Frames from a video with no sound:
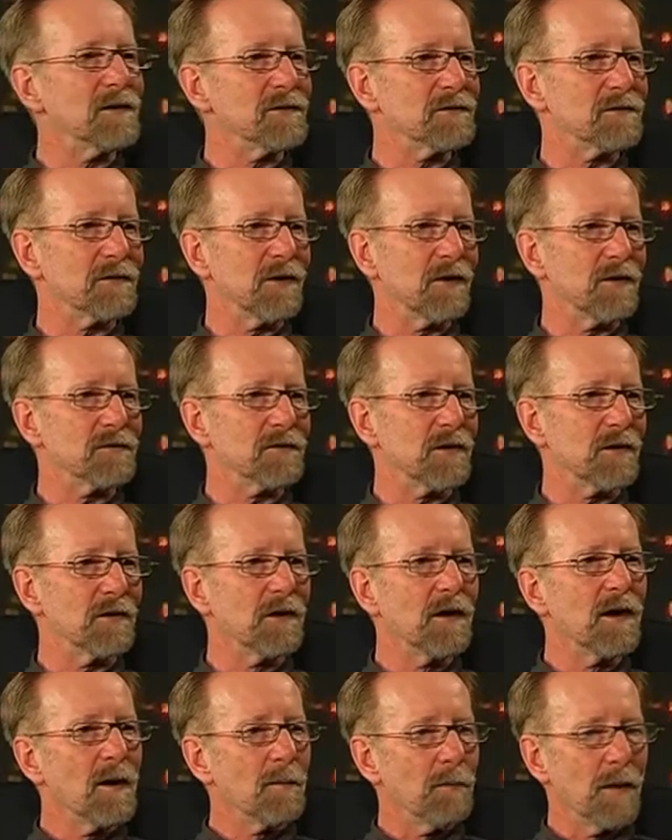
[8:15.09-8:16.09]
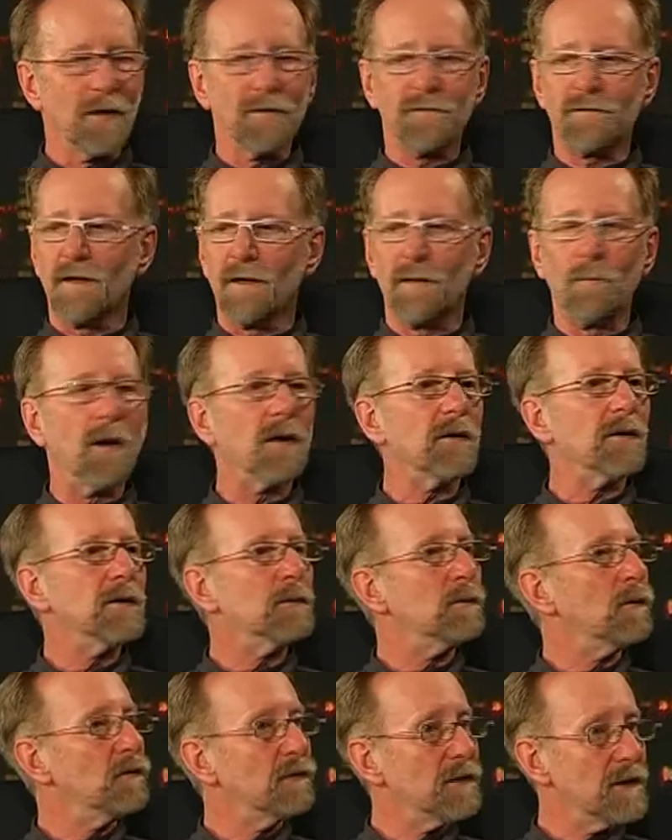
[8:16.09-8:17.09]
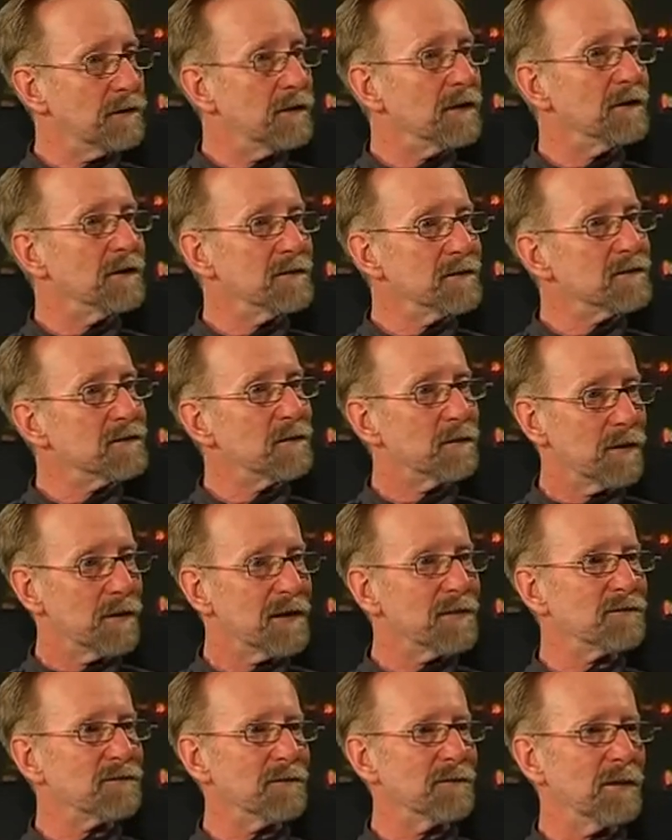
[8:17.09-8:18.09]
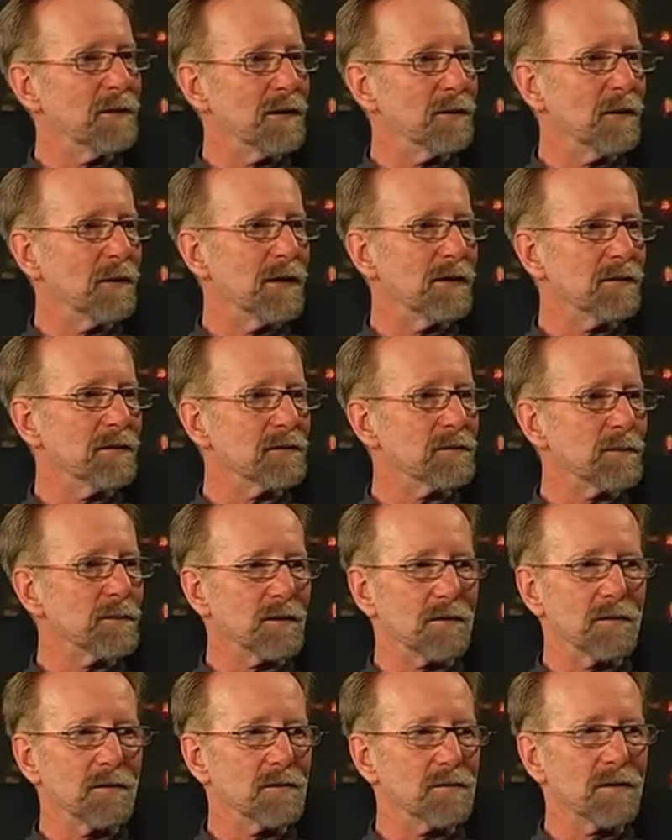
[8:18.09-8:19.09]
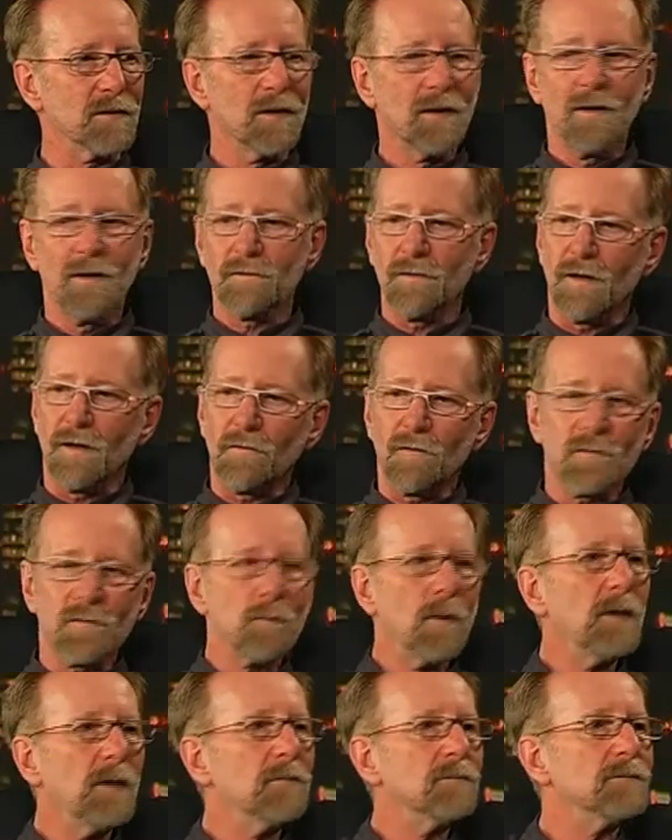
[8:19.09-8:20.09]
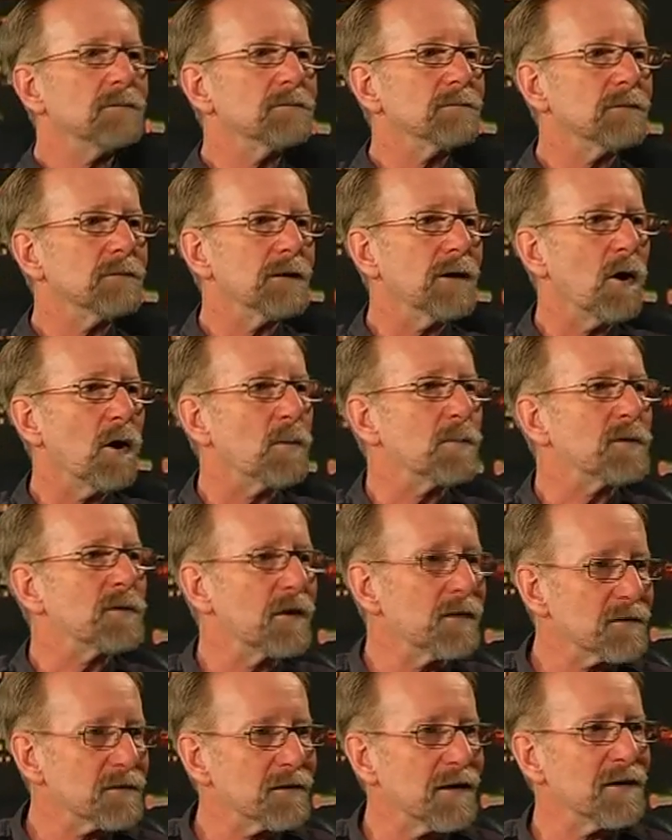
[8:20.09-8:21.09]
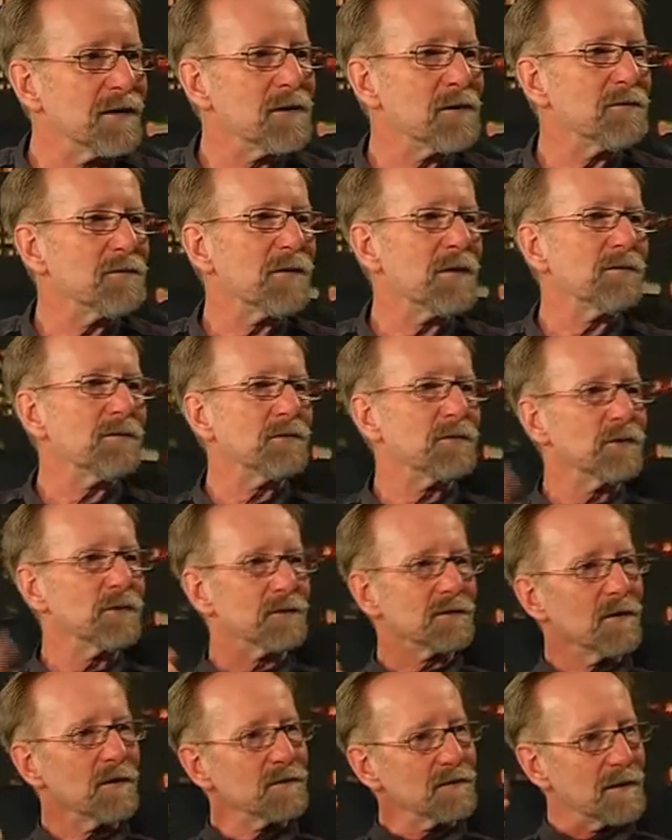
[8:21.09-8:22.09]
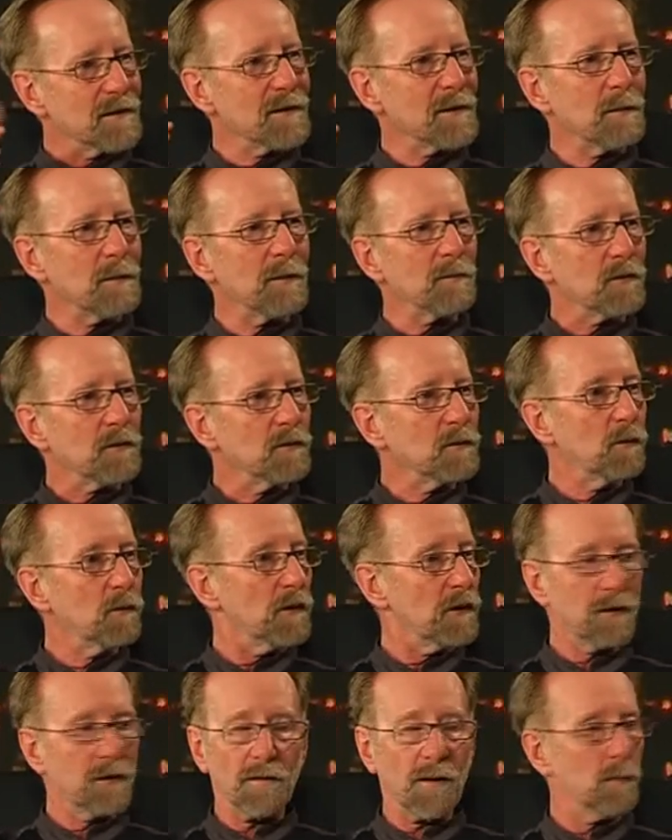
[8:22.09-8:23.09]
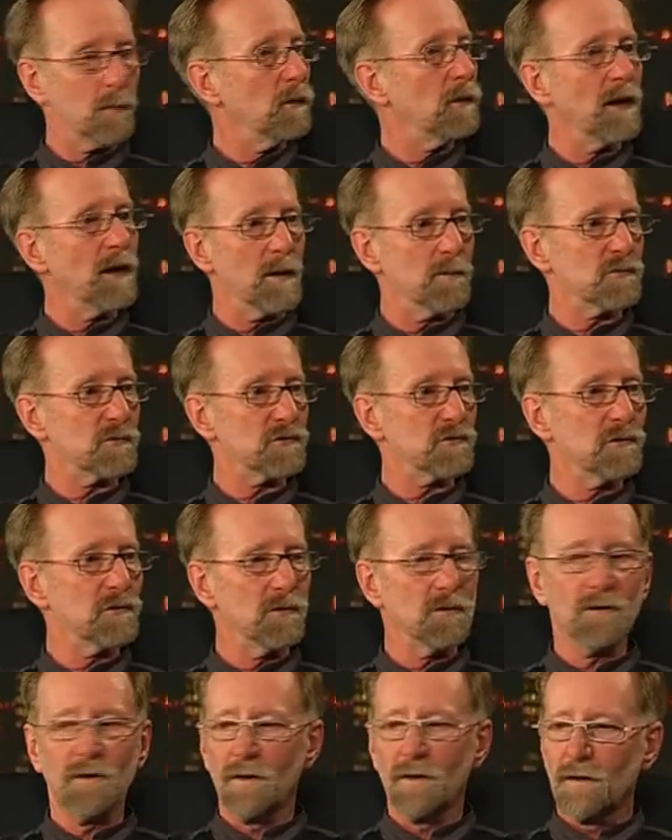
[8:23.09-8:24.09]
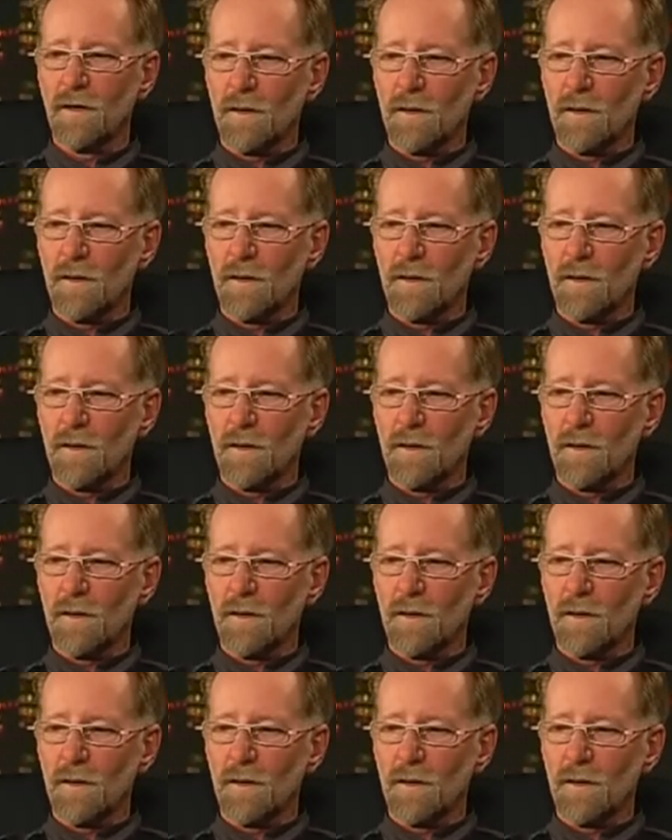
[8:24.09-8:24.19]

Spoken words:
years ago. But I'll tell you what, it will never disappear from my wine list because, like this one, we hope it's going to stay there forever too, as long as they keep up the good work, and they will, I'm sure.